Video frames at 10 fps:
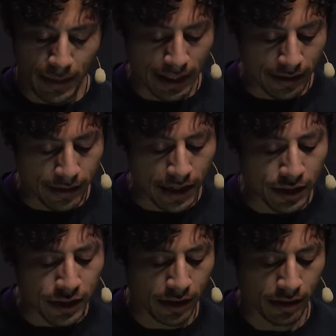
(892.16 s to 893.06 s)
meaning the
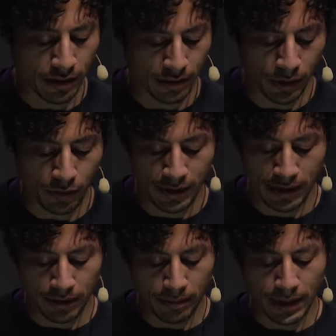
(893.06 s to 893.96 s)
tension
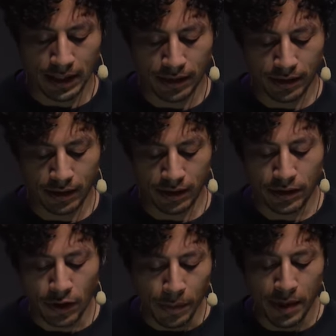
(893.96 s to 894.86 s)
between being
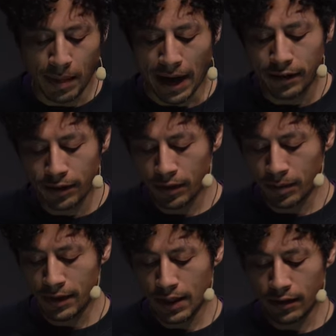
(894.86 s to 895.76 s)
determined by
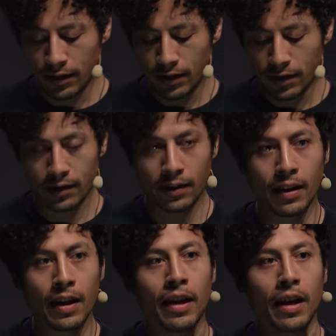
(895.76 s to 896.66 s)
circumstances
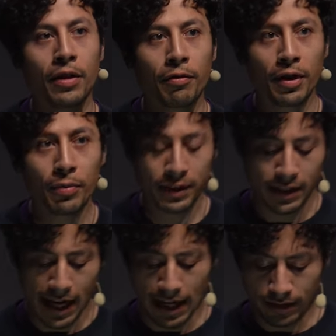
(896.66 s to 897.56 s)
and the free will
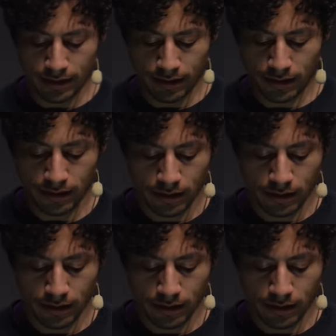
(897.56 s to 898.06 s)
to act.